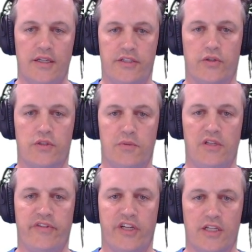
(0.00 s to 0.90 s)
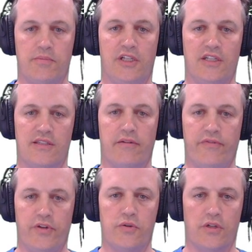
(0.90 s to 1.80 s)
is so specific is because that
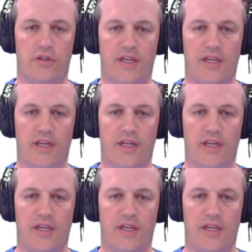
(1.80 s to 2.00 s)
fusion,